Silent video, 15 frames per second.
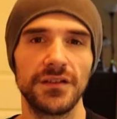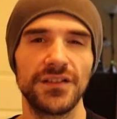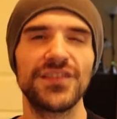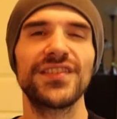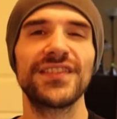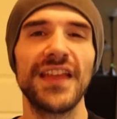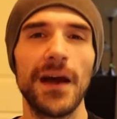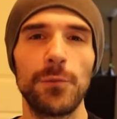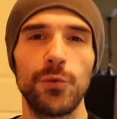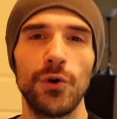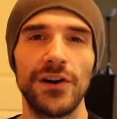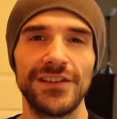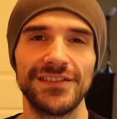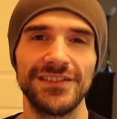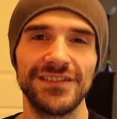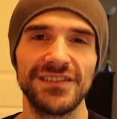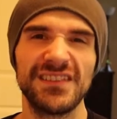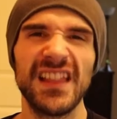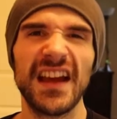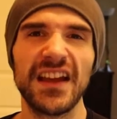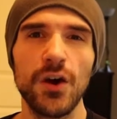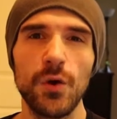Step 1,
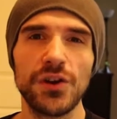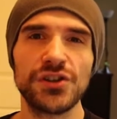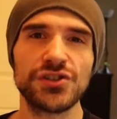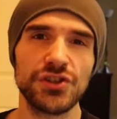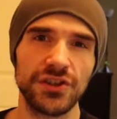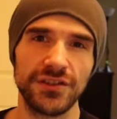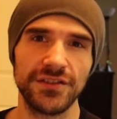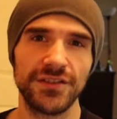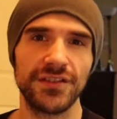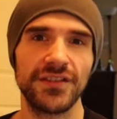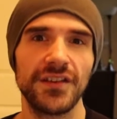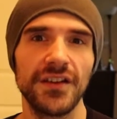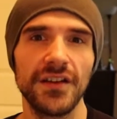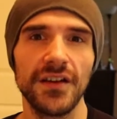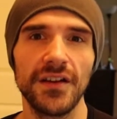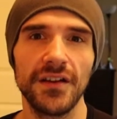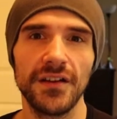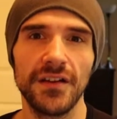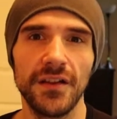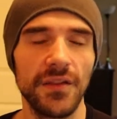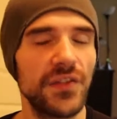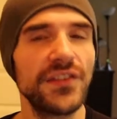let go of shoulds.
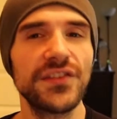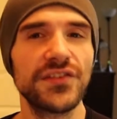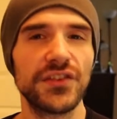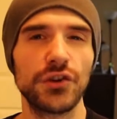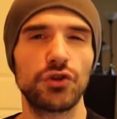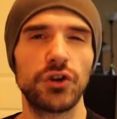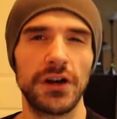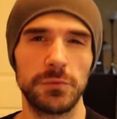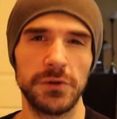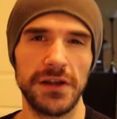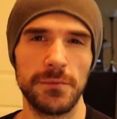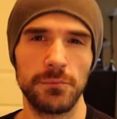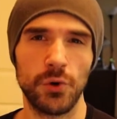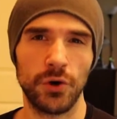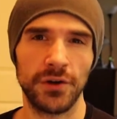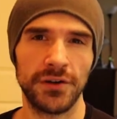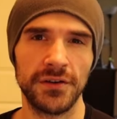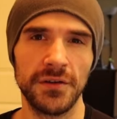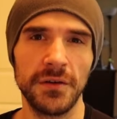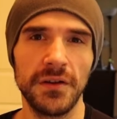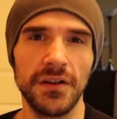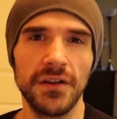This is incredibly
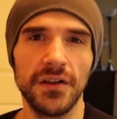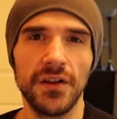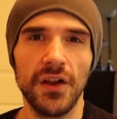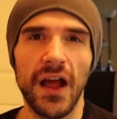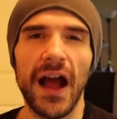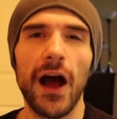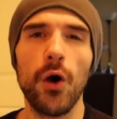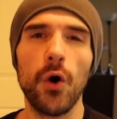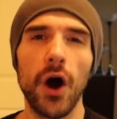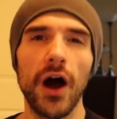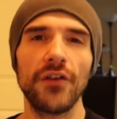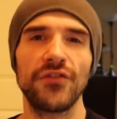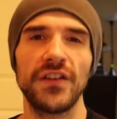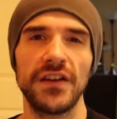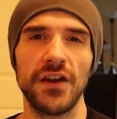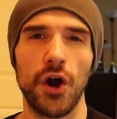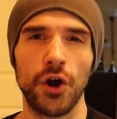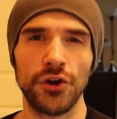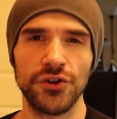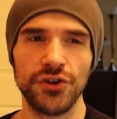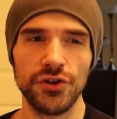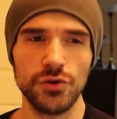important. How often
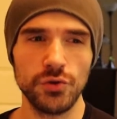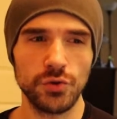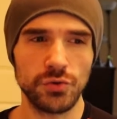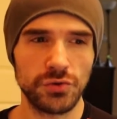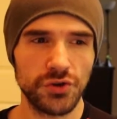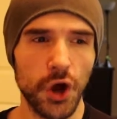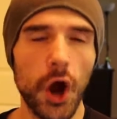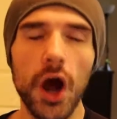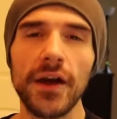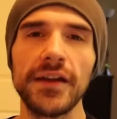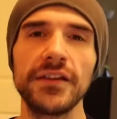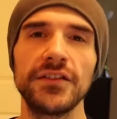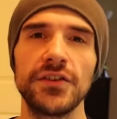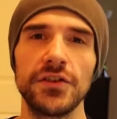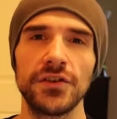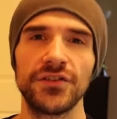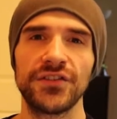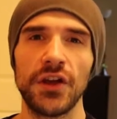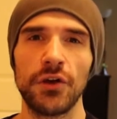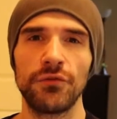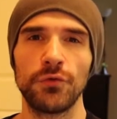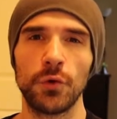are you talking to
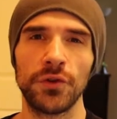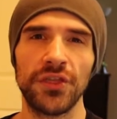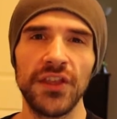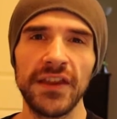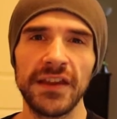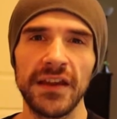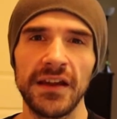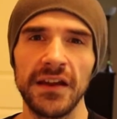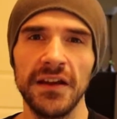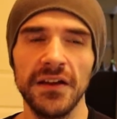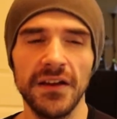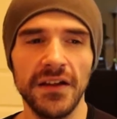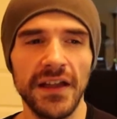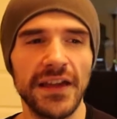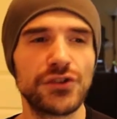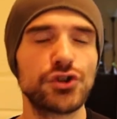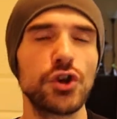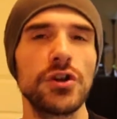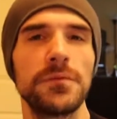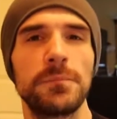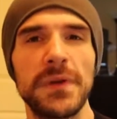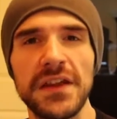yourself or thinking, it
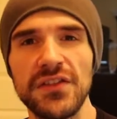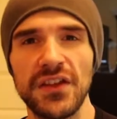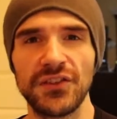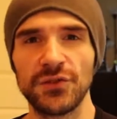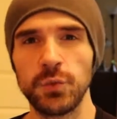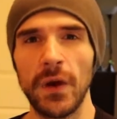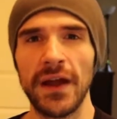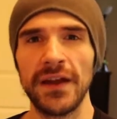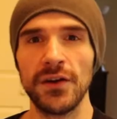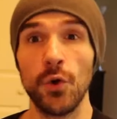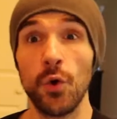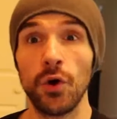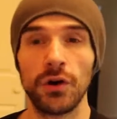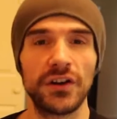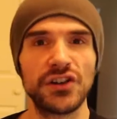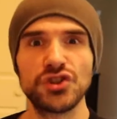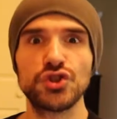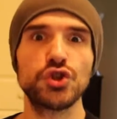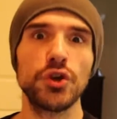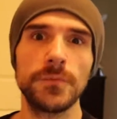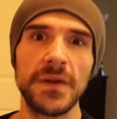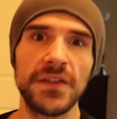shouldn't be this way, or it
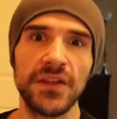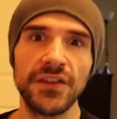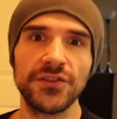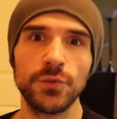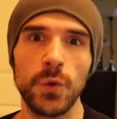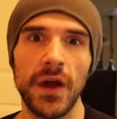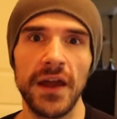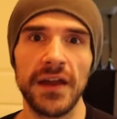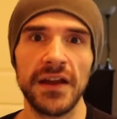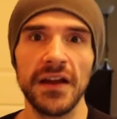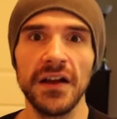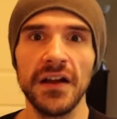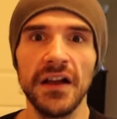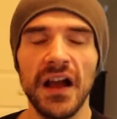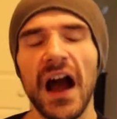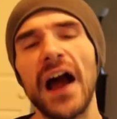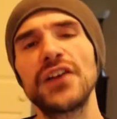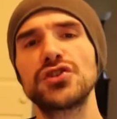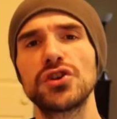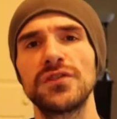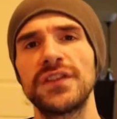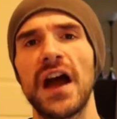should be this way, I
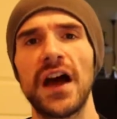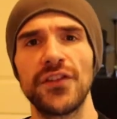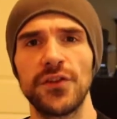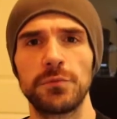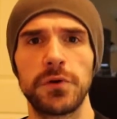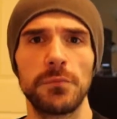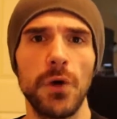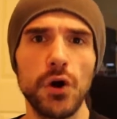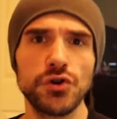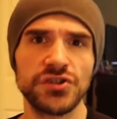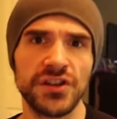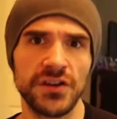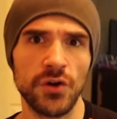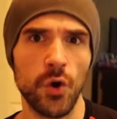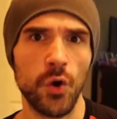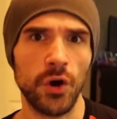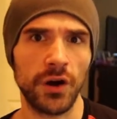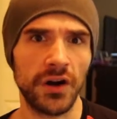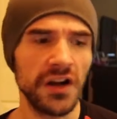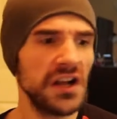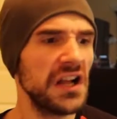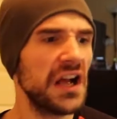should have gotten the promotion, or